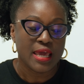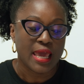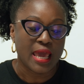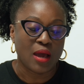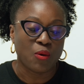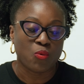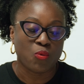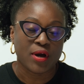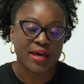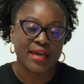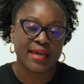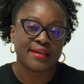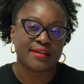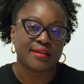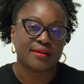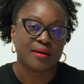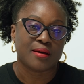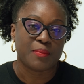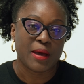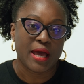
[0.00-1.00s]
And what
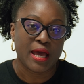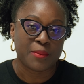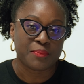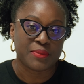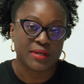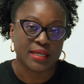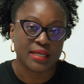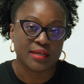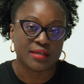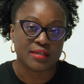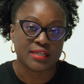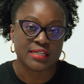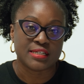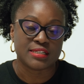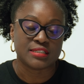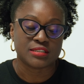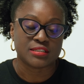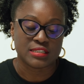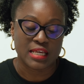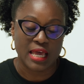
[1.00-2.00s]
ended up happening
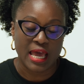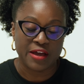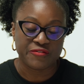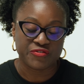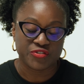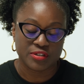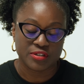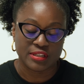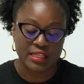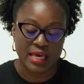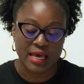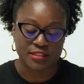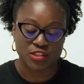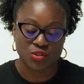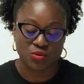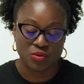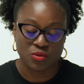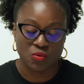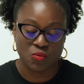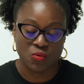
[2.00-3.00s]
is after
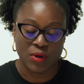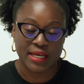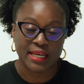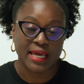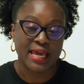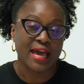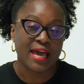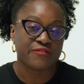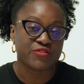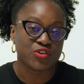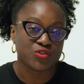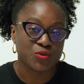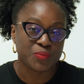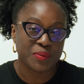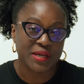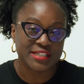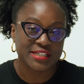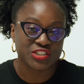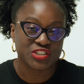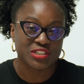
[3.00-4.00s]
that, when I have a new
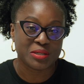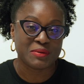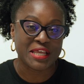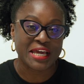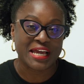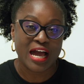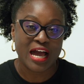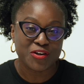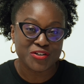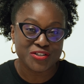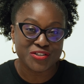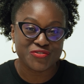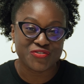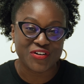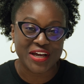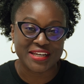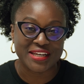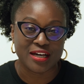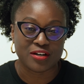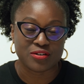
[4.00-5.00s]
patient, I'm like, how did you
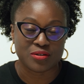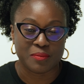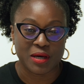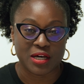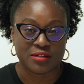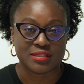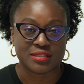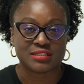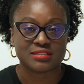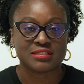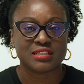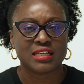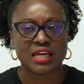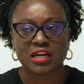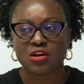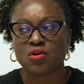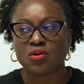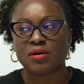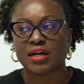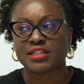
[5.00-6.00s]
find out about us? They're
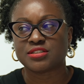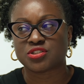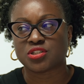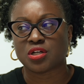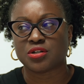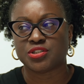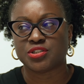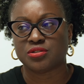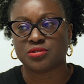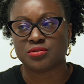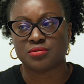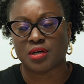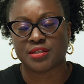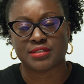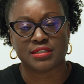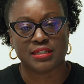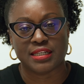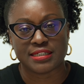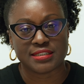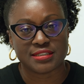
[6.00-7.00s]
like, oh, I saw you on
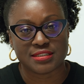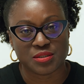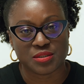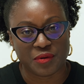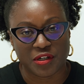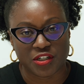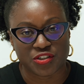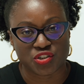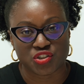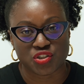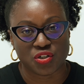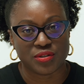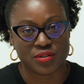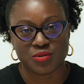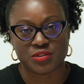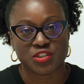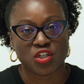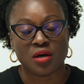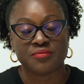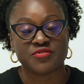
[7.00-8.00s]
the Legacy Parent show. And it
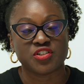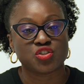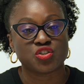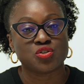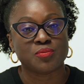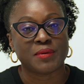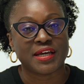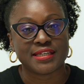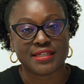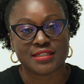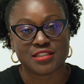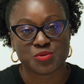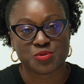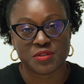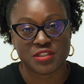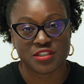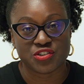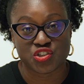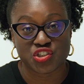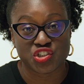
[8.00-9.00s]
was obvious who my kid's
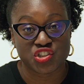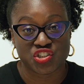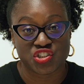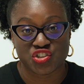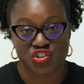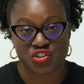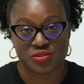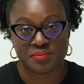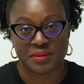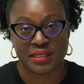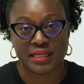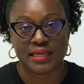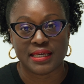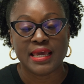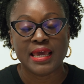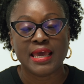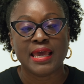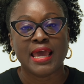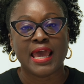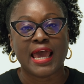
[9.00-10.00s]
pediatrician should be.
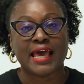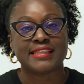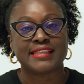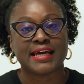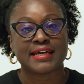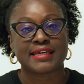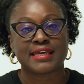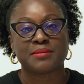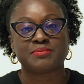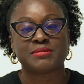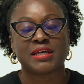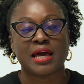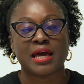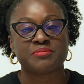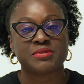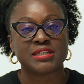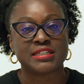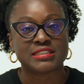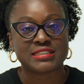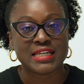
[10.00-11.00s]
And that kept
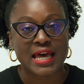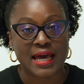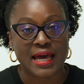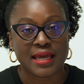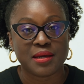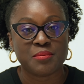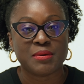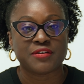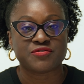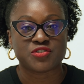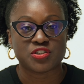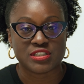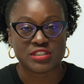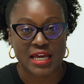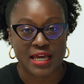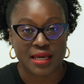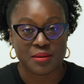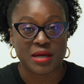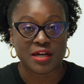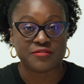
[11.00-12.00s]
happening time after
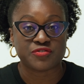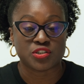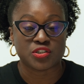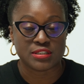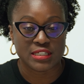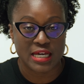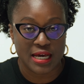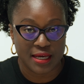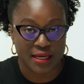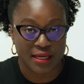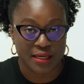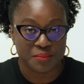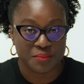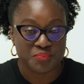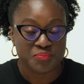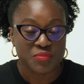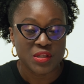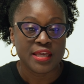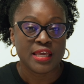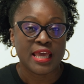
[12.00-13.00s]
time after time.
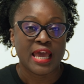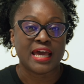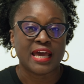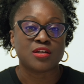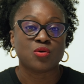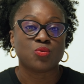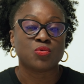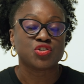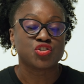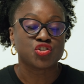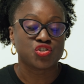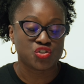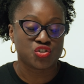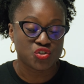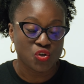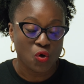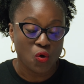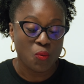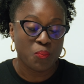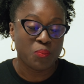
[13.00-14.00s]
And it was
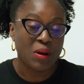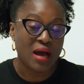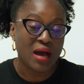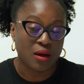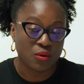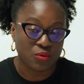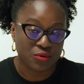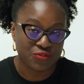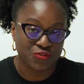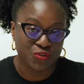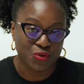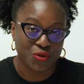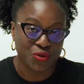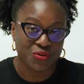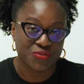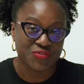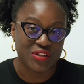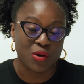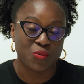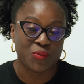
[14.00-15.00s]
so
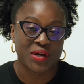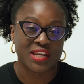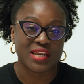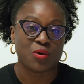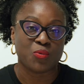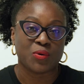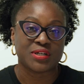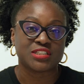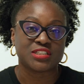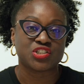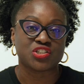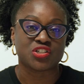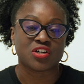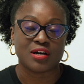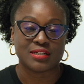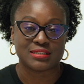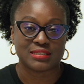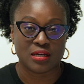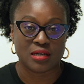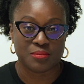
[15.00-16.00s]
powerful that when I wanted to
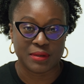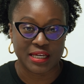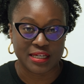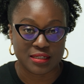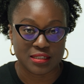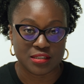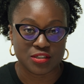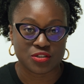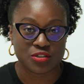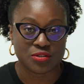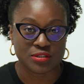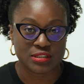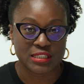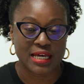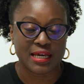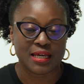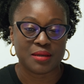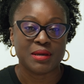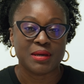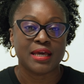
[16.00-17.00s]
cut down my clinical
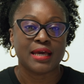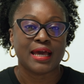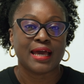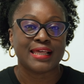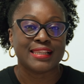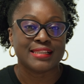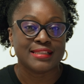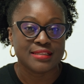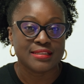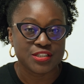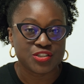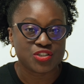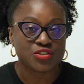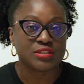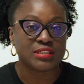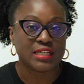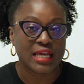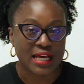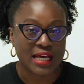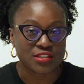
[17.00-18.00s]
time, I
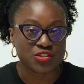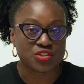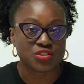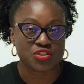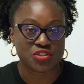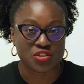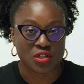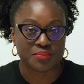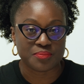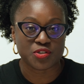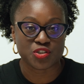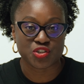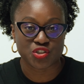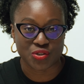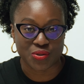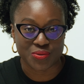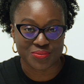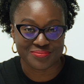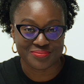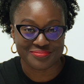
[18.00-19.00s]
literally had to stop the
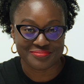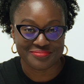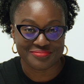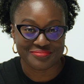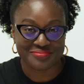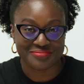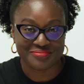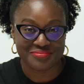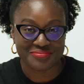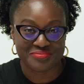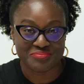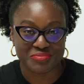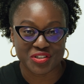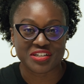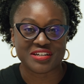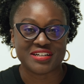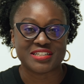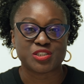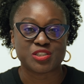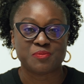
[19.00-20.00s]
show
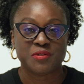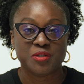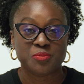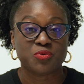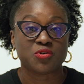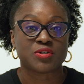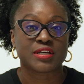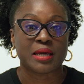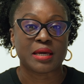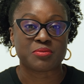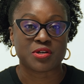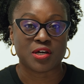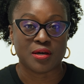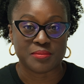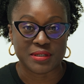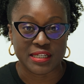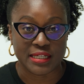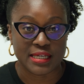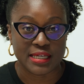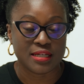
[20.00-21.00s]
because people kept
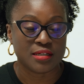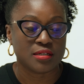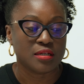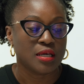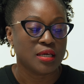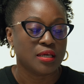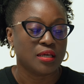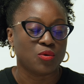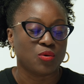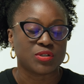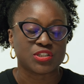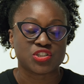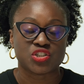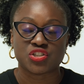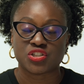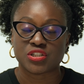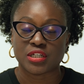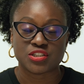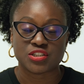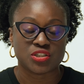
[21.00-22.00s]
coming in. It was
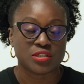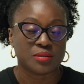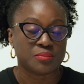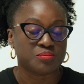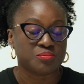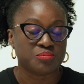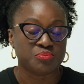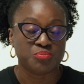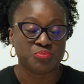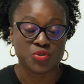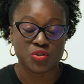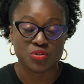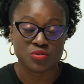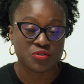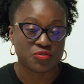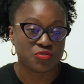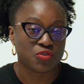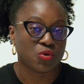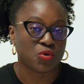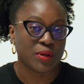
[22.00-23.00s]
such a
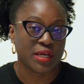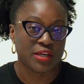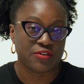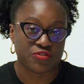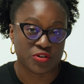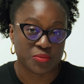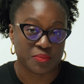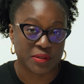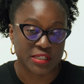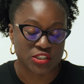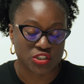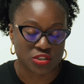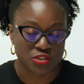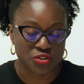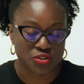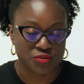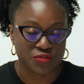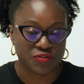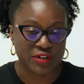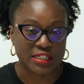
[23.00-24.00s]
beautiful way for
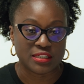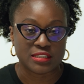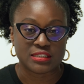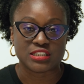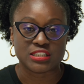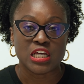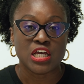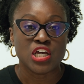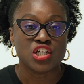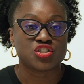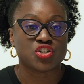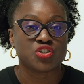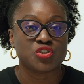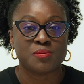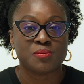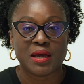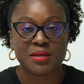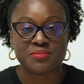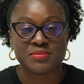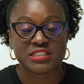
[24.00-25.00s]
patients to find us. So you
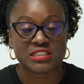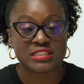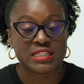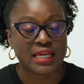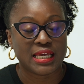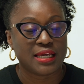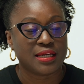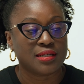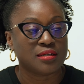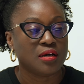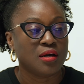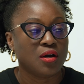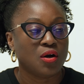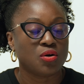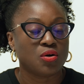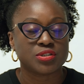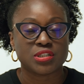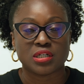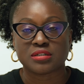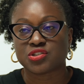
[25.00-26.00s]
might be saying,
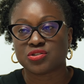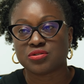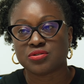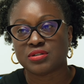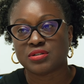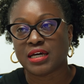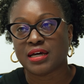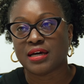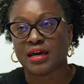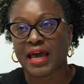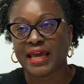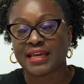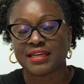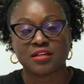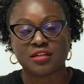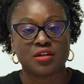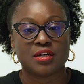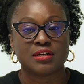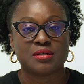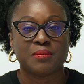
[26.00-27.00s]
oh, Dr. Una, I
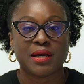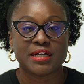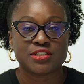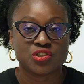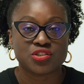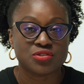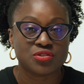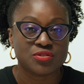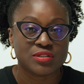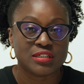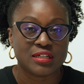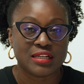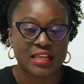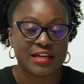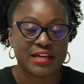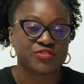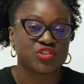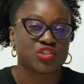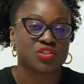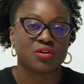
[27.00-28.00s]
cannot imagine doing a
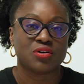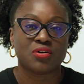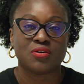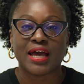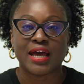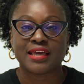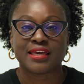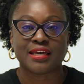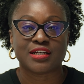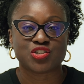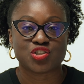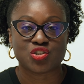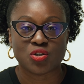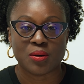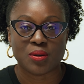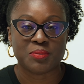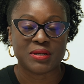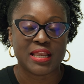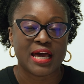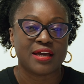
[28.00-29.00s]
live show. I can't show
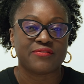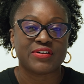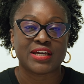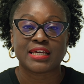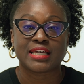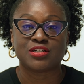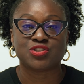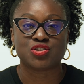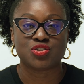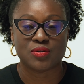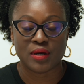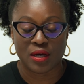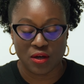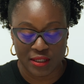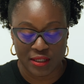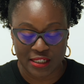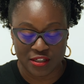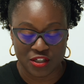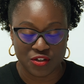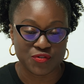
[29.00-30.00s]
up live. I can't do
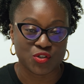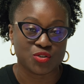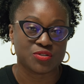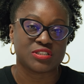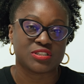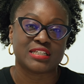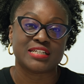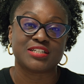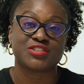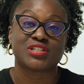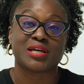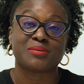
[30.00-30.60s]
any of those things.